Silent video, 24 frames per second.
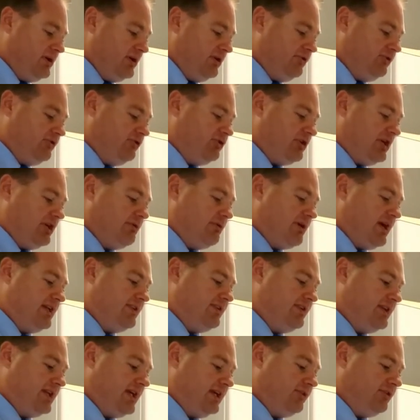is
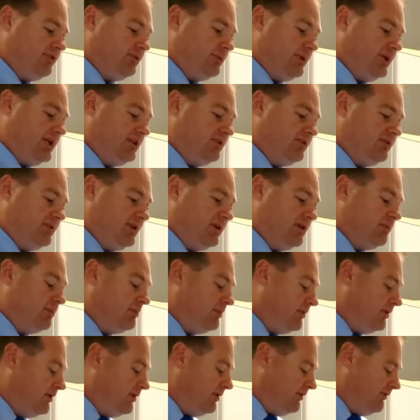generating that squeeze
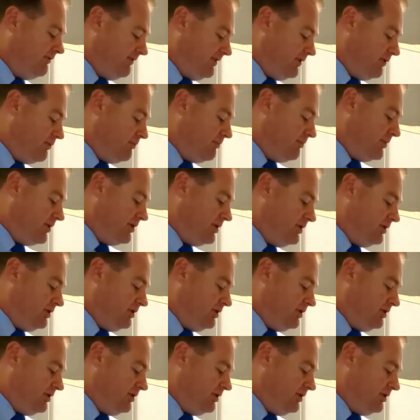film.